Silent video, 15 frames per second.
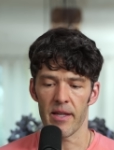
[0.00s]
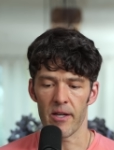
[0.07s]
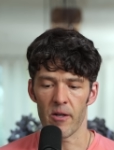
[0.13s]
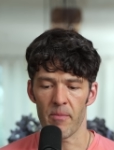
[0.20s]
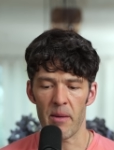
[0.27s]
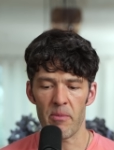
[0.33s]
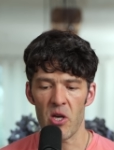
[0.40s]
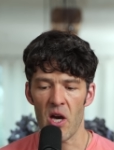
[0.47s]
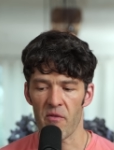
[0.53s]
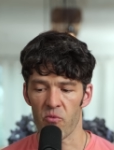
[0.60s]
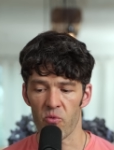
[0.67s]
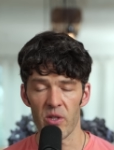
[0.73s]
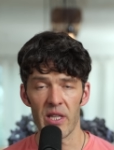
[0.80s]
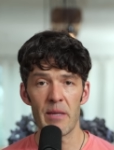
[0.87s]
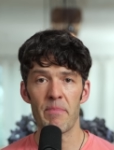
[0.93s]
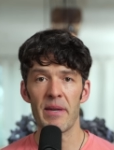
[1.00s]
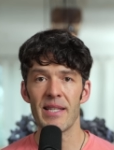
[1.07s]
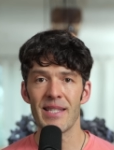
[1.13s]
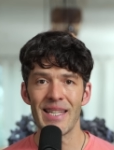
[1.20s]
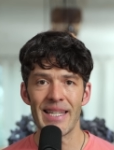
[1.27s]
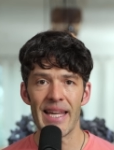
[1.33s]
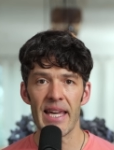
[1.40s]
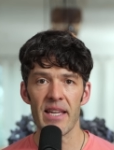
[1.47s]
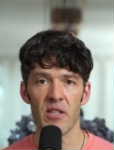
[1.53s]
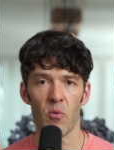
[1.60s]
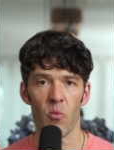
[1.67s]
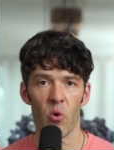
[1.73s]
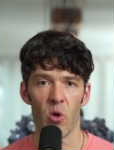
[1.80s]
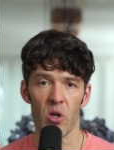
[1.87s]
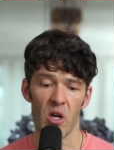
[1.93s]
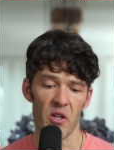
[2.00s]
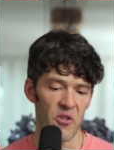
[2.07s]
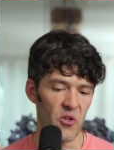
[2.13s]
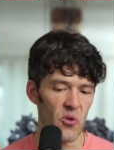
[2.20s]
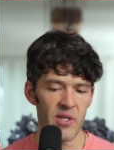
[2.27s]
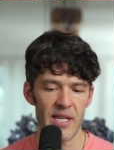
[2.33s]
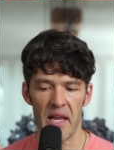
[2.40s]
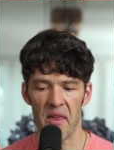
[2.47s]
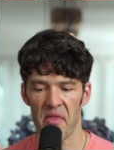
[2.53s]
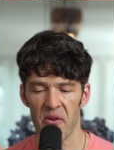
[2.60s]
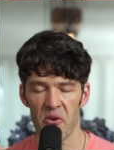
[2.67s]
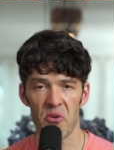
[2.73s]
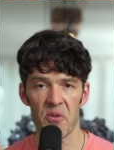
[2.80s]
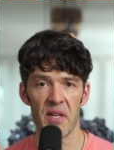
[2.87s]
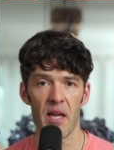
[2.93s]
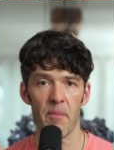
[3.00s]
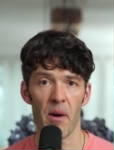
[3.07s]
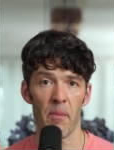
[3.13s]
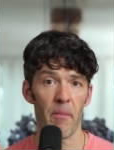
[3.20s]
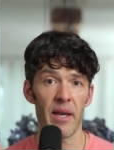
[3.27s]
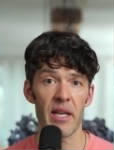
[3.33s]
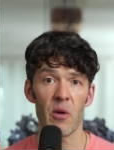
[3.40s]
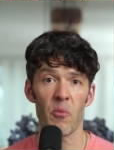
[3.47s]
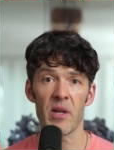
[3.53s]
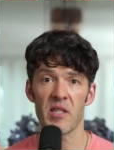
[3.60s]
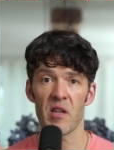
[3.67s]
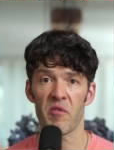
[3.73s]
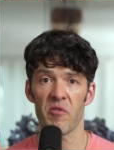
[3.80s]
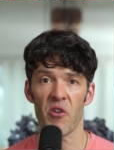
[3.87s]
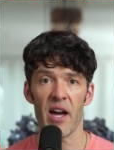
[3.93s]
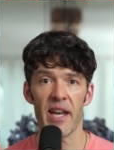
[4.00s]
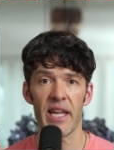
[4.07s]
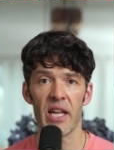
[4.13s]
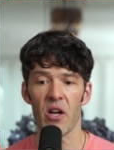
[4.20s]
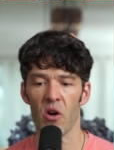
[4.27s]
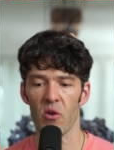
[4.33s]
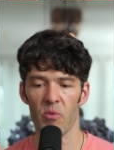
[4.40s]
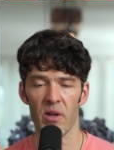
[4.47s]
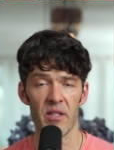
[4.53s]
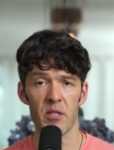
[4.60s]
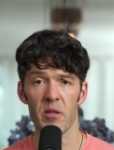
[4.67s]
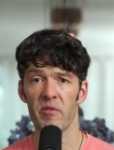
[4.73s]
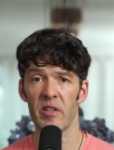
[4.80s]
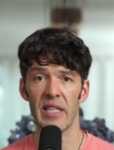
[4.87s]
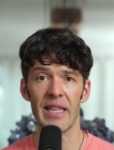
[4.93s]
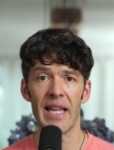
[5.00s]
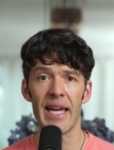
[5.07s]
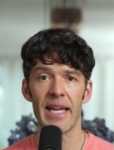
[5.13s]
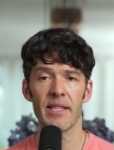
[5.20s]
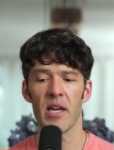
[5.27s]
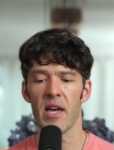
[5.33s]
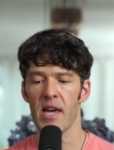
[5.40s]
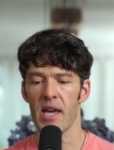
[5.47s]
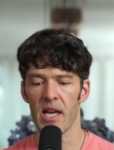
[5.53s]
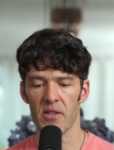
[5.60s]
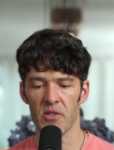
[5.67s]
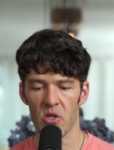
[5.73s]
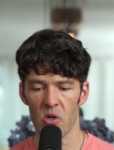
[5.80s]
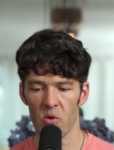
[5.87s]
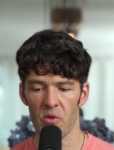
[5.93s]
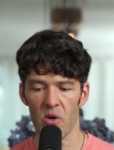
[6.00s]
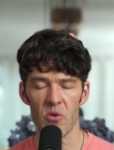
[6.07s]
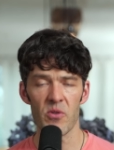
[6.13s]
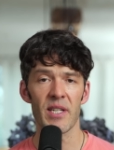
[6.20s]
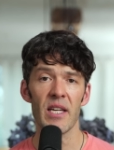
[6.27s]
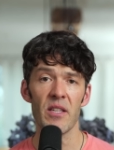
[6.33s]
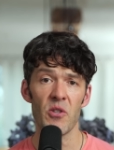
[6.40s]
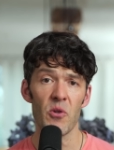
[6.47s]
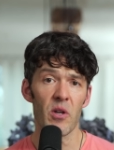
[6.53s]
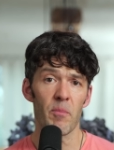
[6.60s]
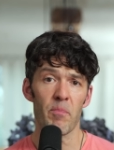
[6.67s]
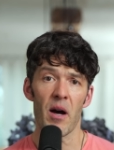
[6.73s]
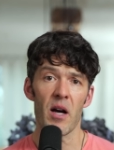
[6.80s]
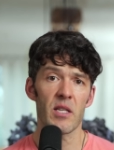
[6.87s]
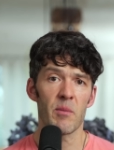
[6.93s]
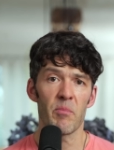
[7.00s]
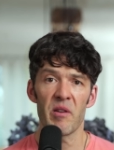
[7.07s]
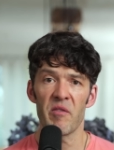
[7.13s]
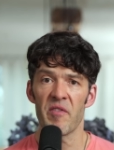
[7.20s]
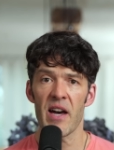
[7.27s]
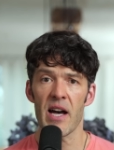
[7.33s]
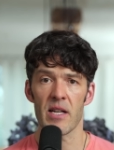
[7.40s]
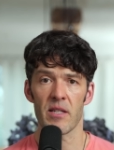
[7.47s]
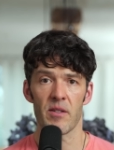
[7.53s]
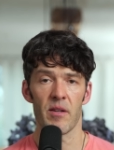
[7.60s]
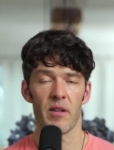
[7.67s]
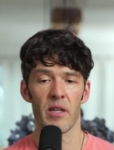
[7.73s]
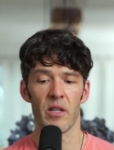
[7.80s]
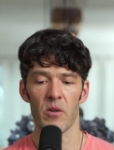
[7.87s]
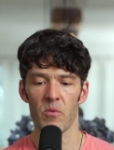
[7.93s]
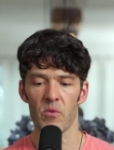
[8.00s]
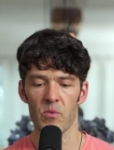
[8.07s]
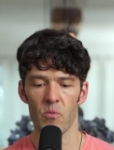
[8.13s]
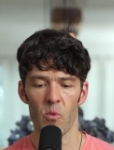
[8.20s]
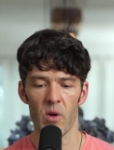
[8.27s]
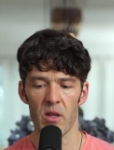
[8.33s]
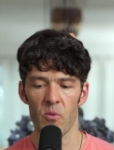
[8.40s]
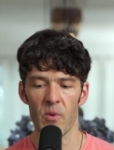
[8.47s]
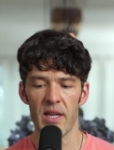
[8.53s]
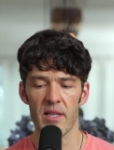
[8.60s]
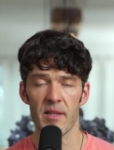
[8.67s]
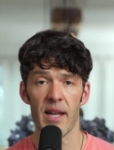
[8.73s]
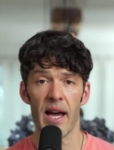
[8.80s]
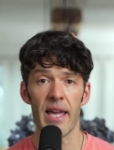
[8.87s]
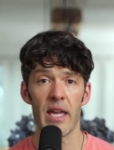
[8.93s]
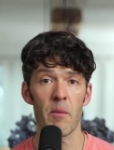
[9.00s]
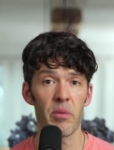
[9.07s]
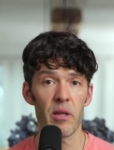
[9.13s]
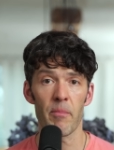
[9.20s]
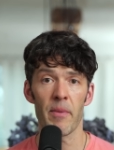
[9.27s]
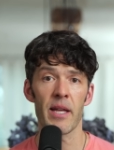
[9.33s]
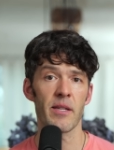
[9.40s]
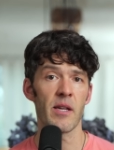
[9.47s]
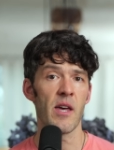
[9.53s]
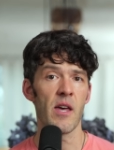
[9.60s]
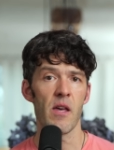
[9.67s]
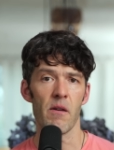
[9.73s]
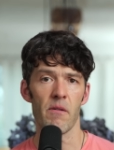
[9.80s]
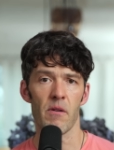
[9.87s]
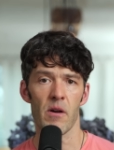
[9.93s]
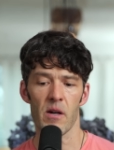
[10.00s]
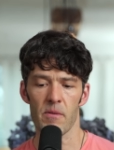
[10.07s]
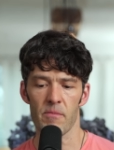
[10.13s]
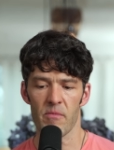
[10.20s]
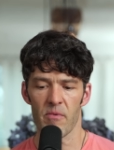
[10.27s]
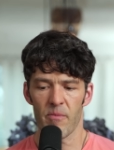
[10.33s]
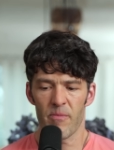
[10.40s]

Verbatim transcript: you know, maybe you have really busy days at work on Tuesday and Thursday, but Monday, Wednesday, Friday are relatively light. And so those days you could possibly fast. You know, one of the ways that I implement uh,